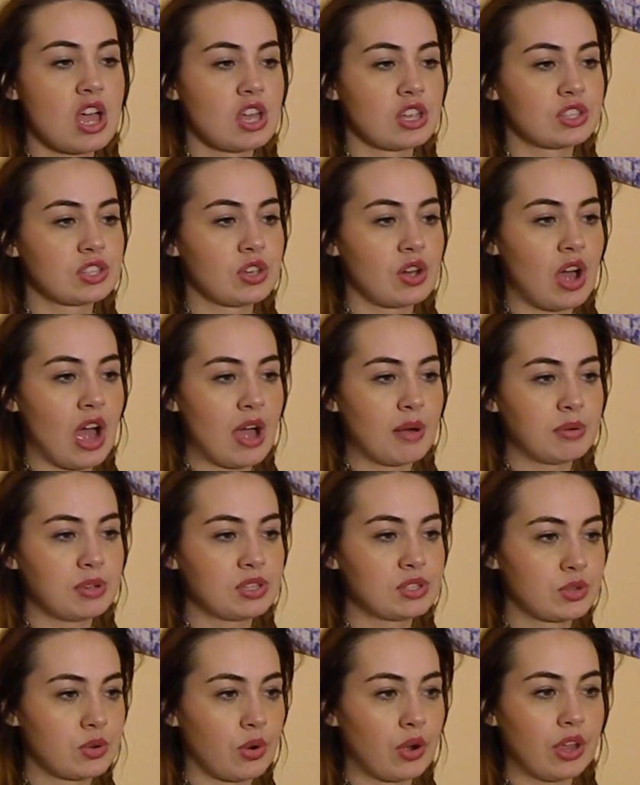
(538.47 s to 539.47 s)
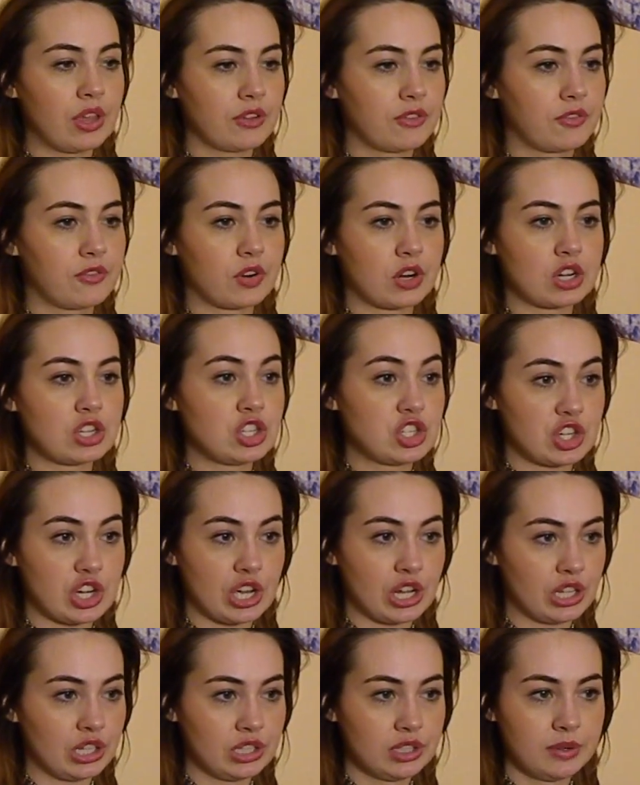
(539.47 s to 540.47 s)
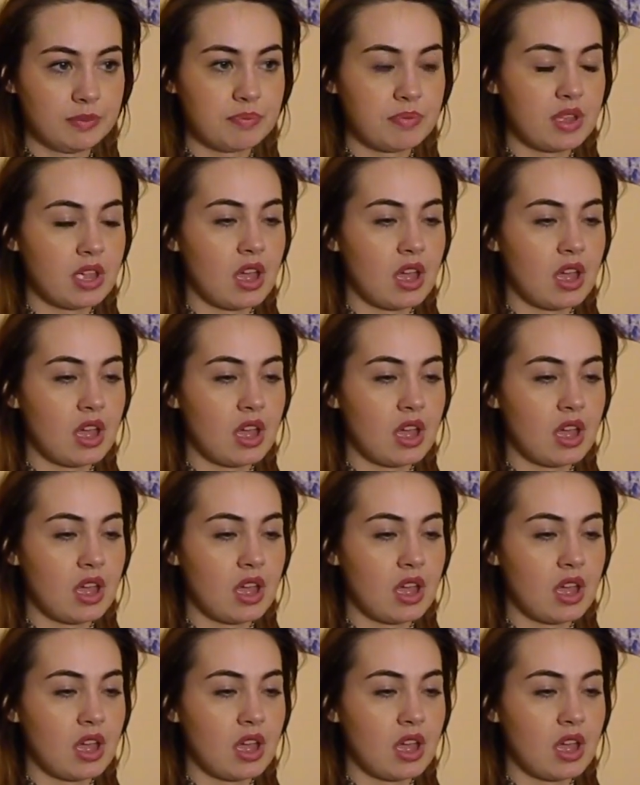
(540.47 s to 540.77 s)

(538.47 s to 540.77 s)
So I was going for Jill.